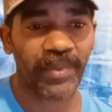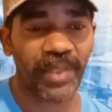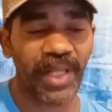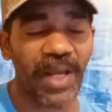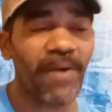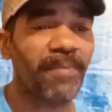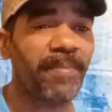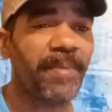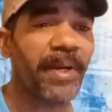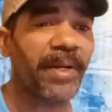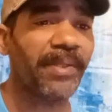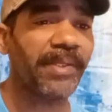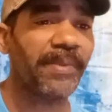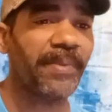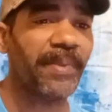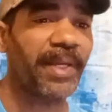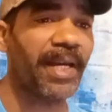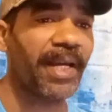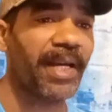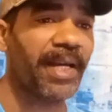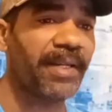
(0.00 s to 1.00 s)
Now apparently
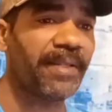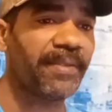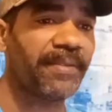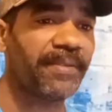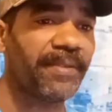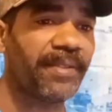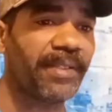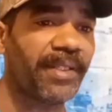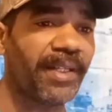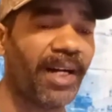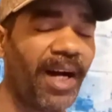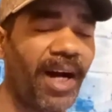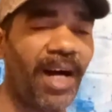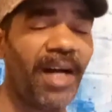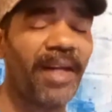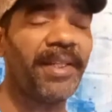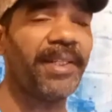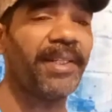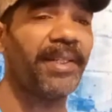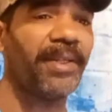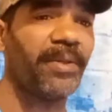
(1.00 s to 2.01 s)
we have
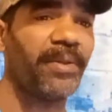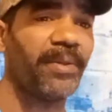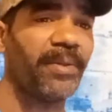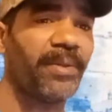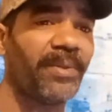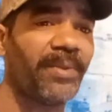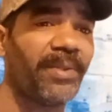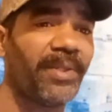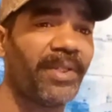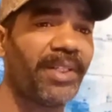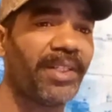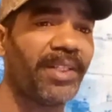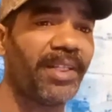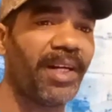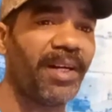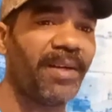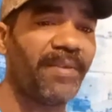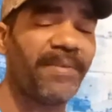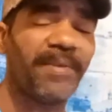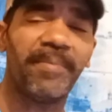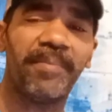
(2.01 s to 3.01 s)
audio
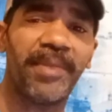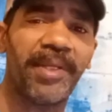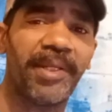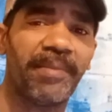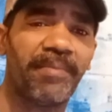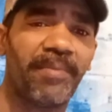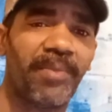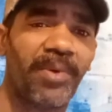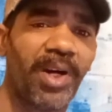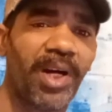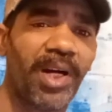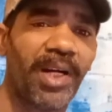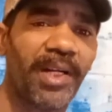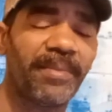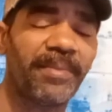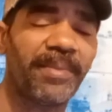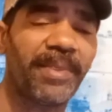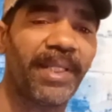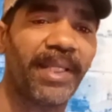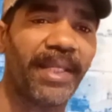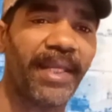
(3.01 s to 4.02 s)
of him being
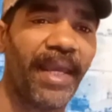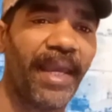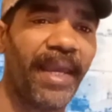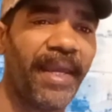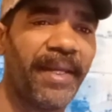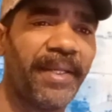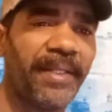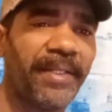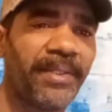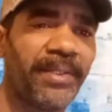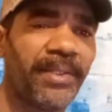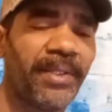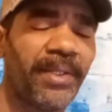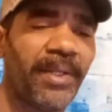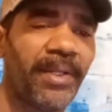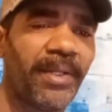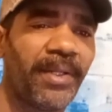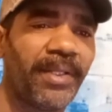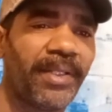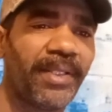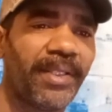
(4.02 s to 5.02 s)
bribed and
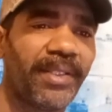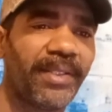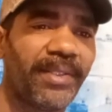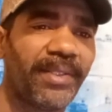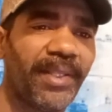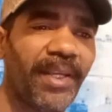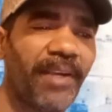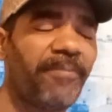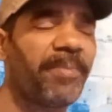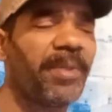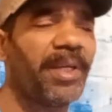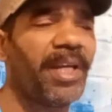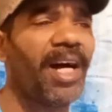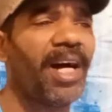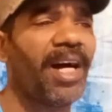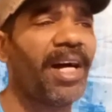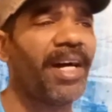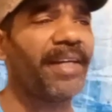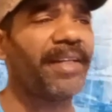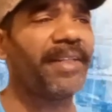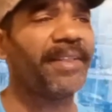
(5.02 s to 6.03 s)
the
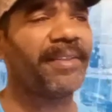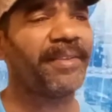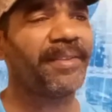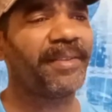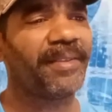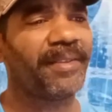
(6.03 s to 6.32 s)
FBI